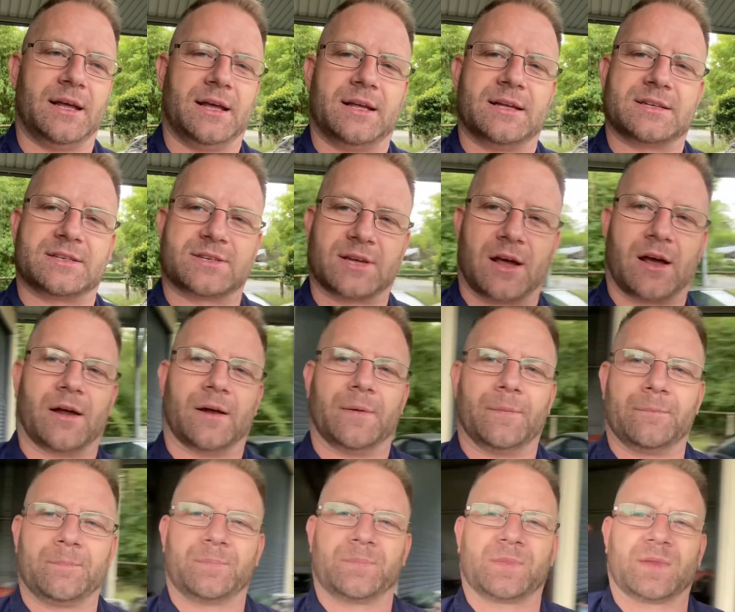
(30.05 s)
So,
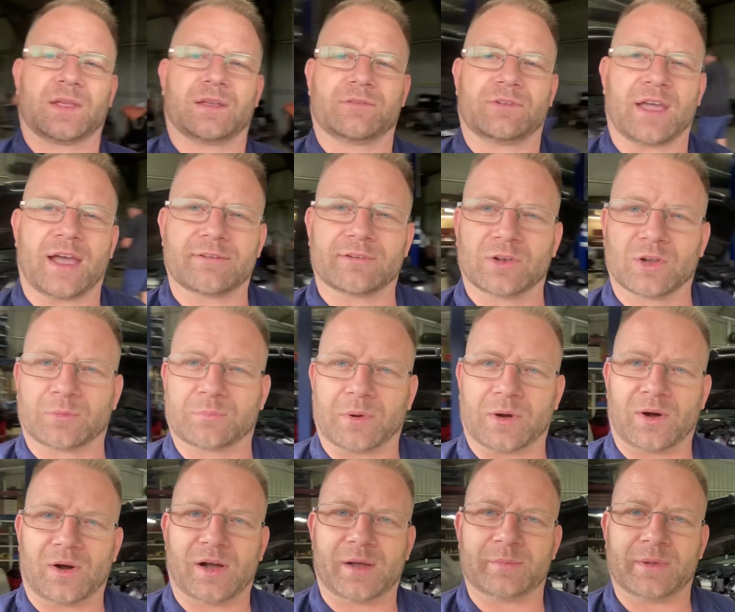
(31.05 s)
if you have a look
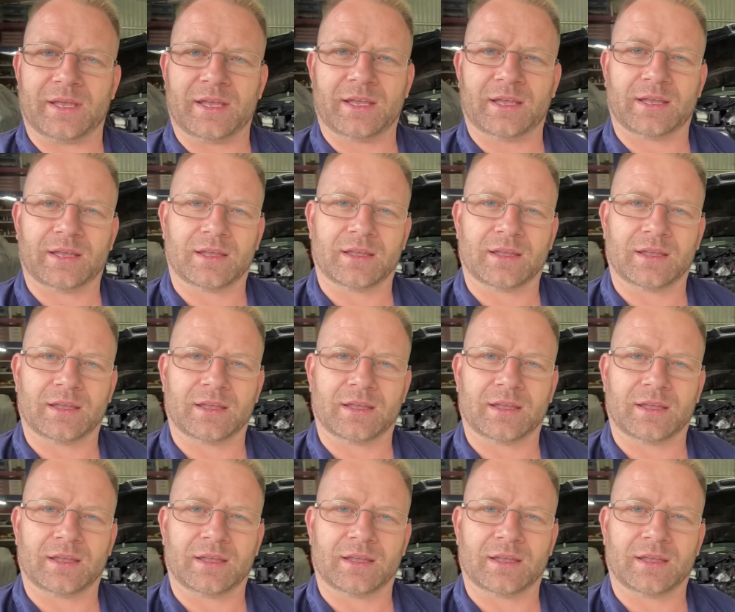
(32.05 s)
behind me,